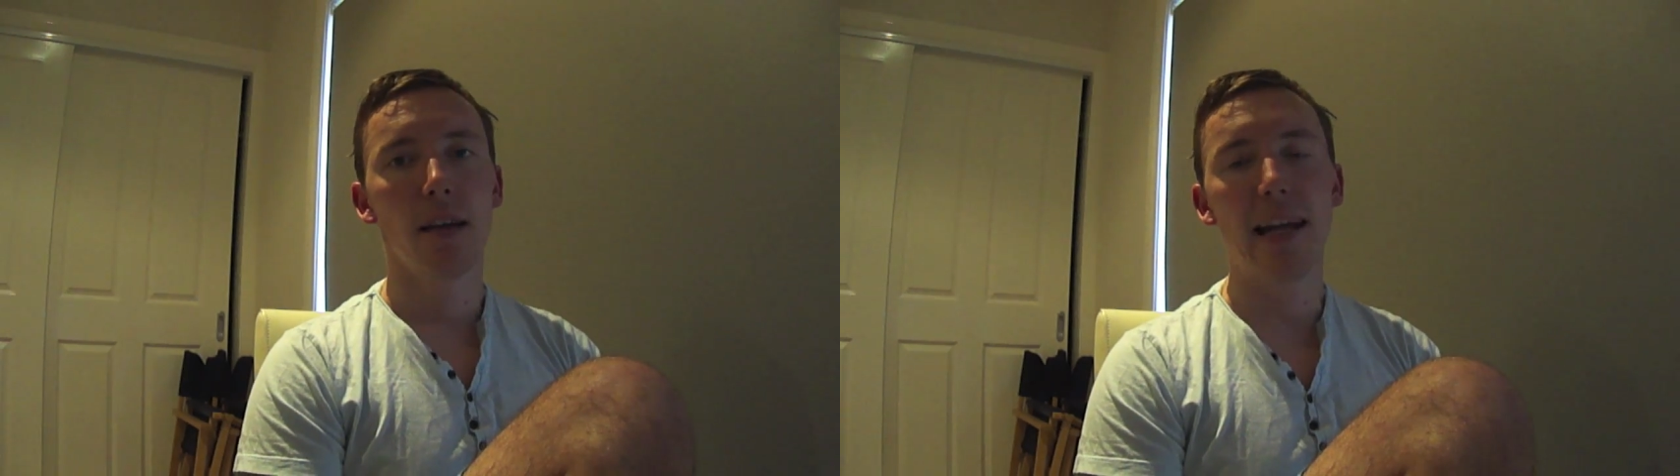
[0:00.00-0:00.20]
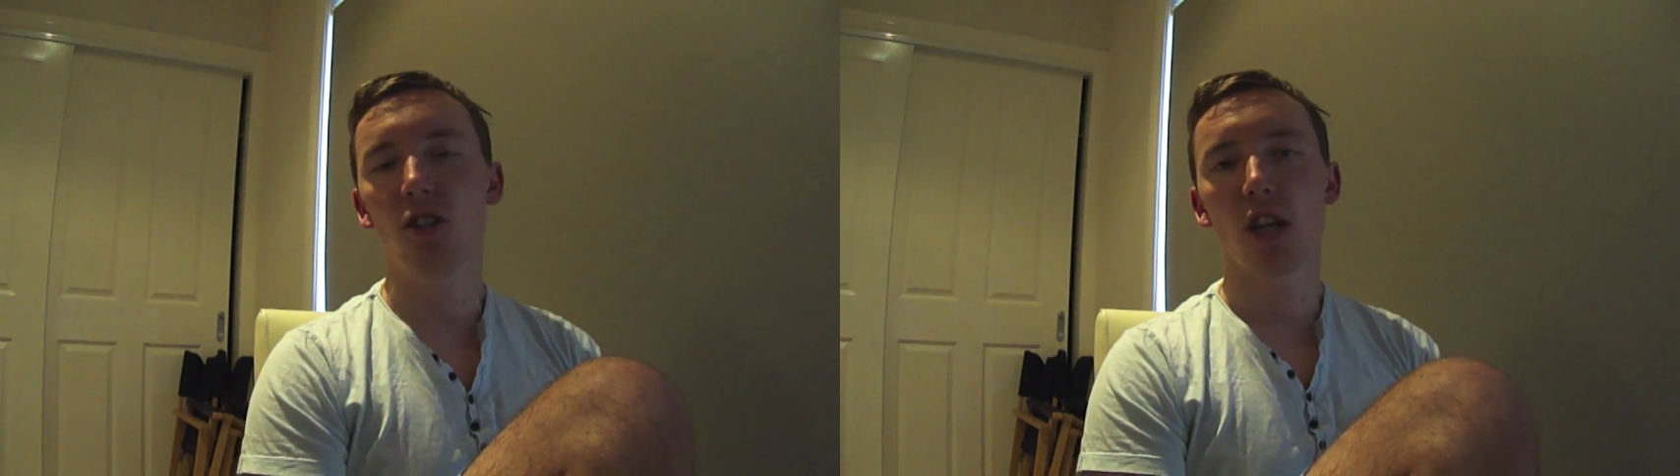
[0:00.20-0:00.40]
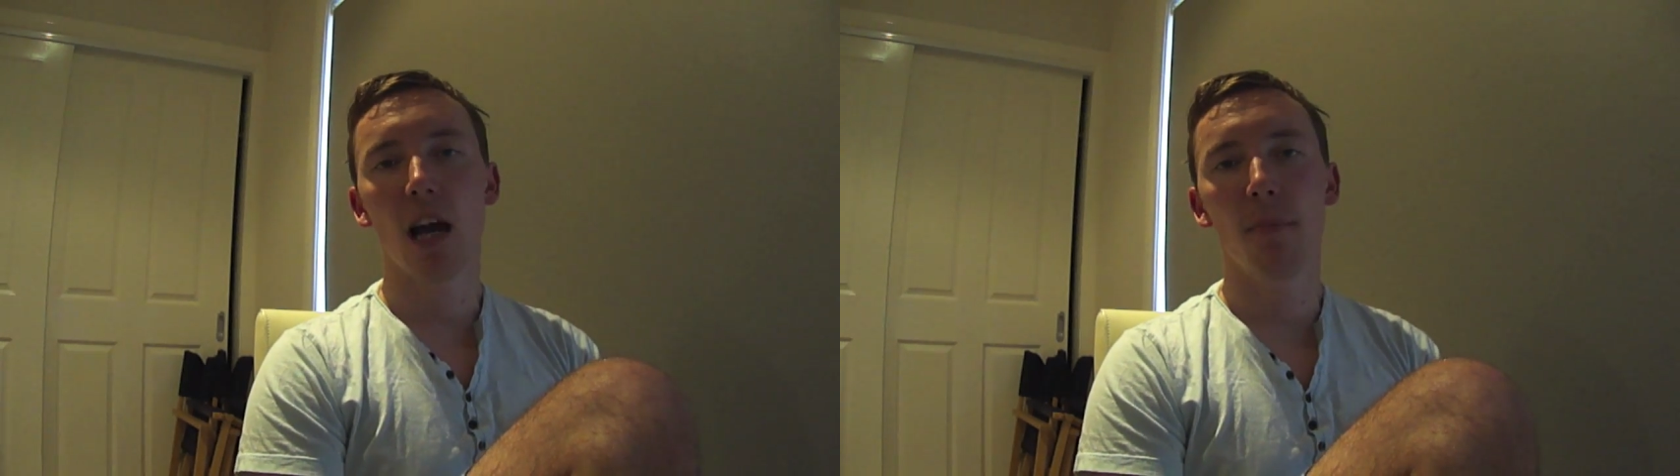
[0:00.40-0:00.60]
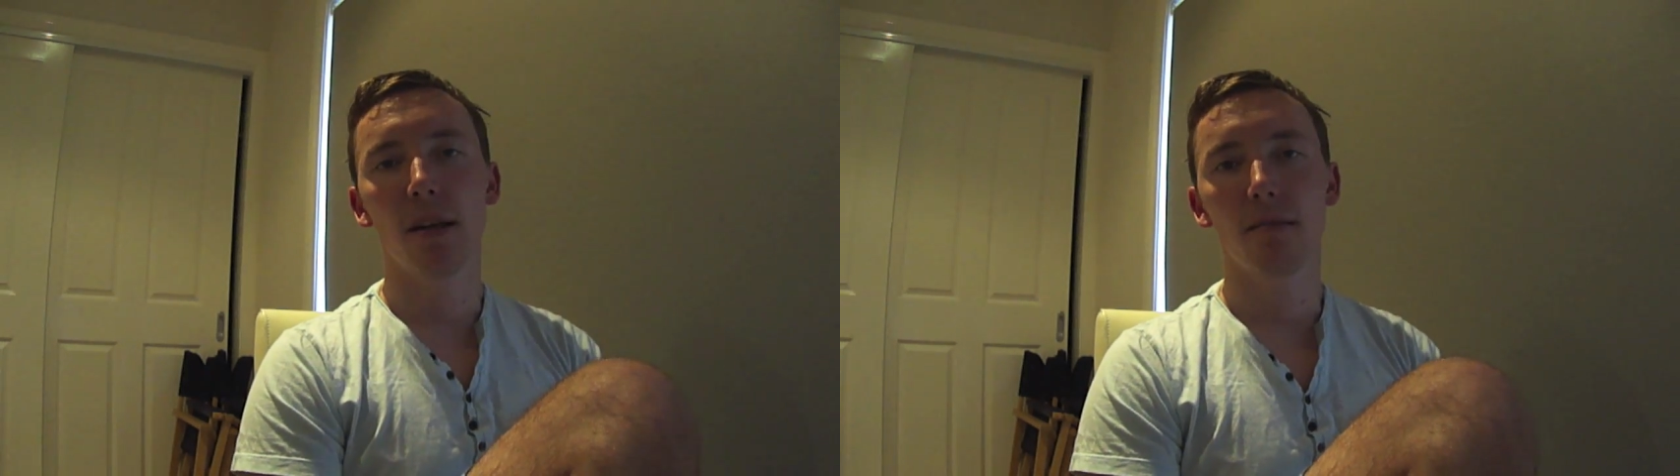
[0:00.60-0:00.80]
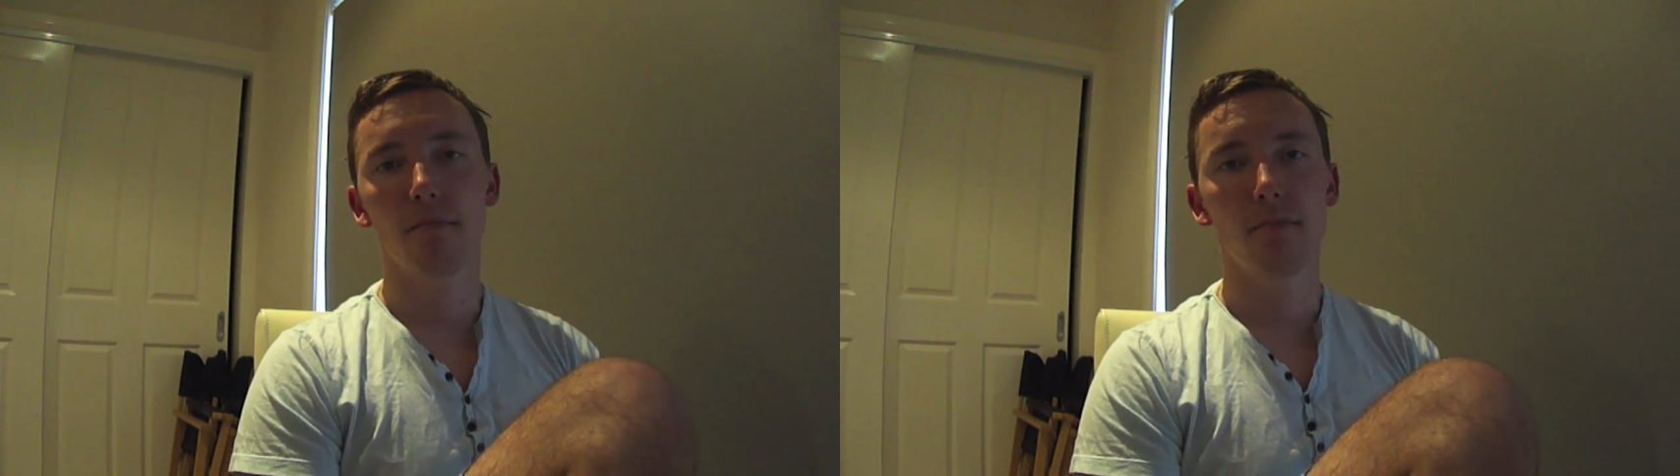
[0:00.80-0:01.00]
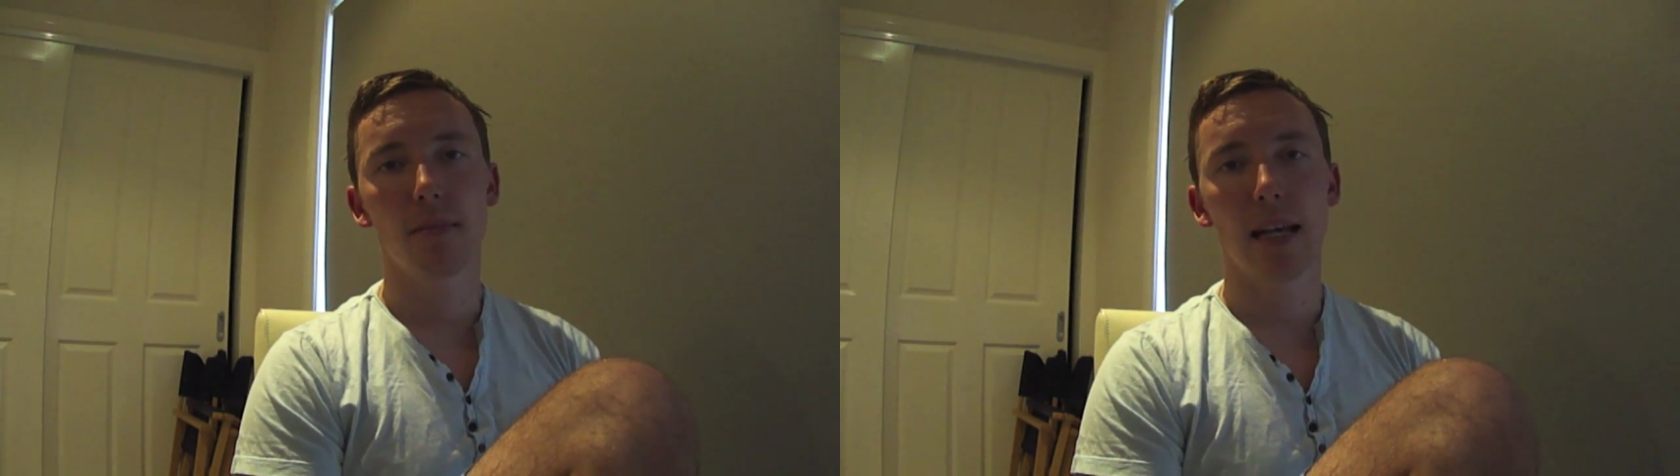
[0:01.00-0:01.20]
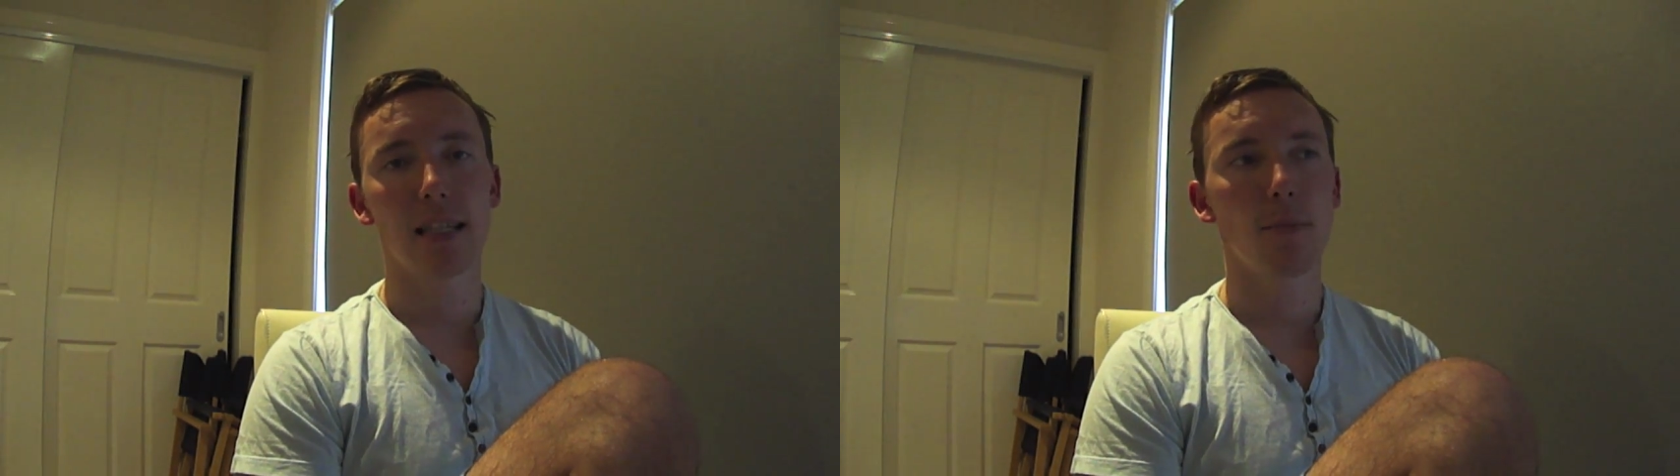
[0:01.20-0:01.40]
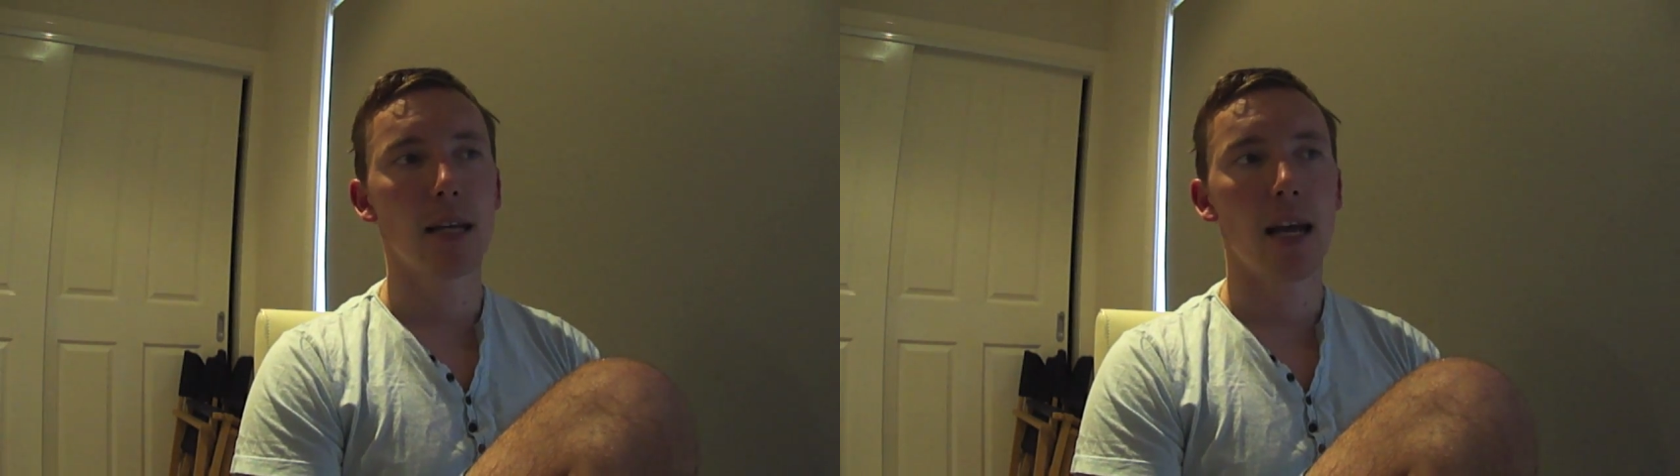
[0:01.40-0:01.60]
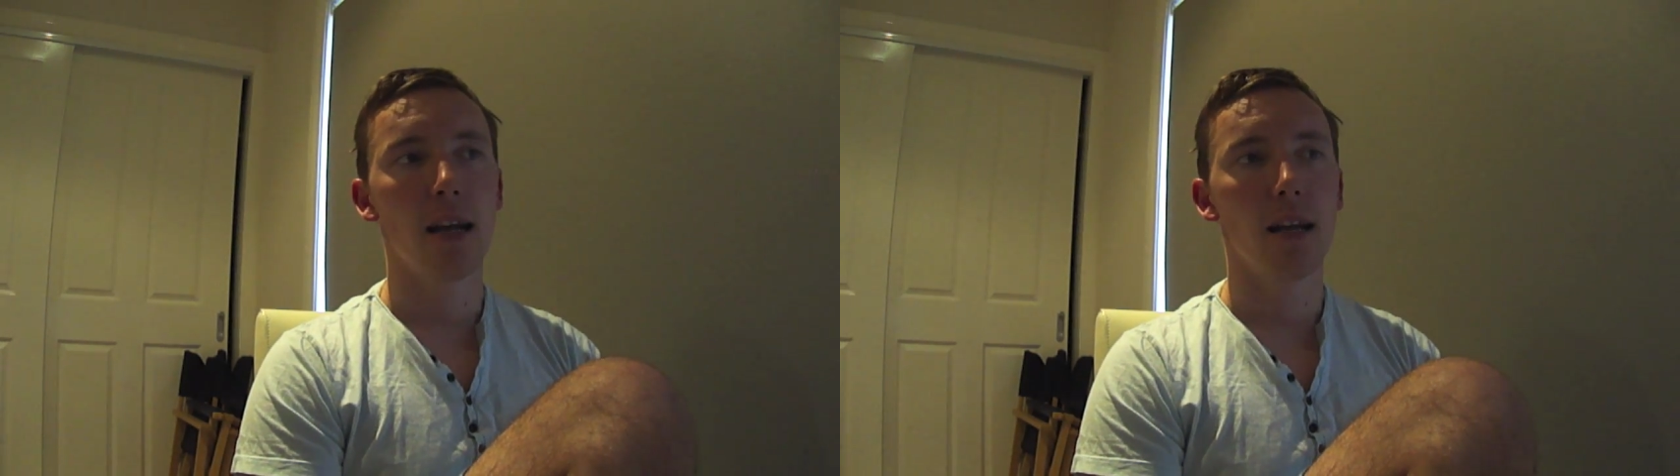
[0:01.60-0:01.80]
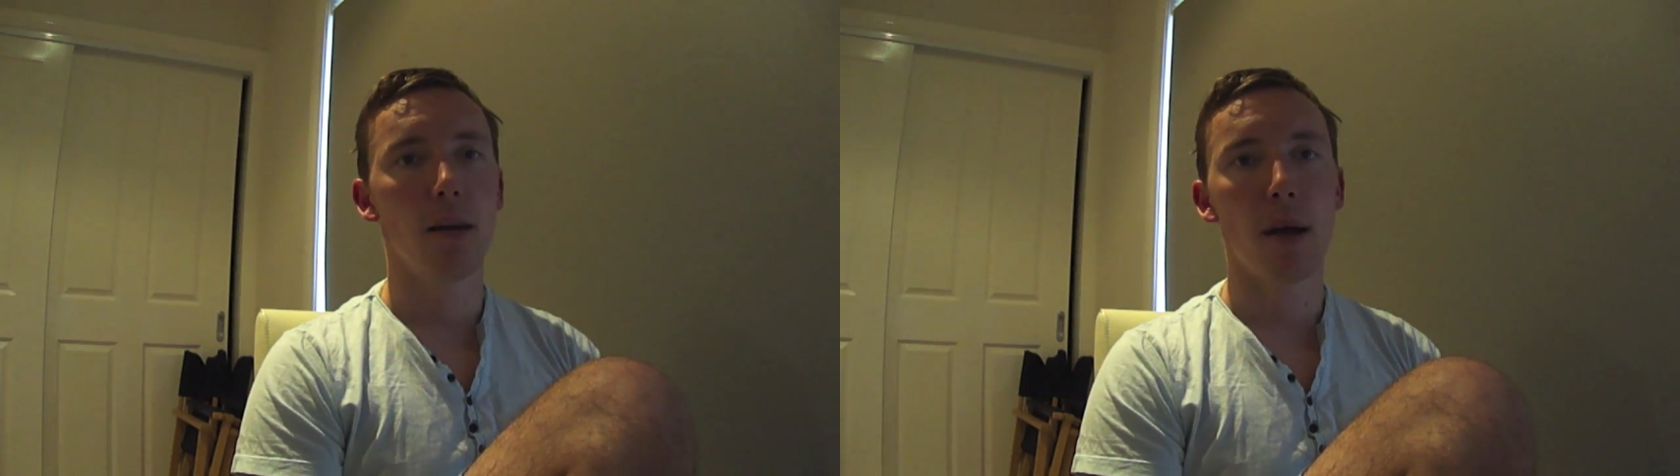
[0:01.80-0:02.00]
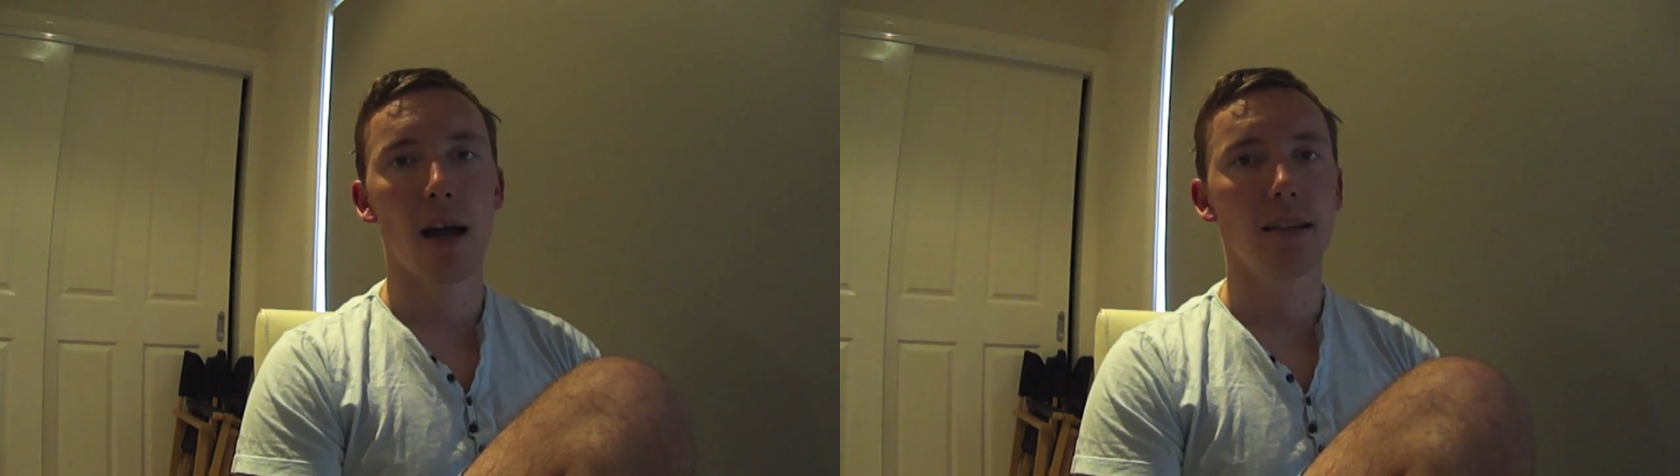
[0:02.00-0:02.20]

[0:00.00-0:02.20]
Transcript: each time it gets updated at about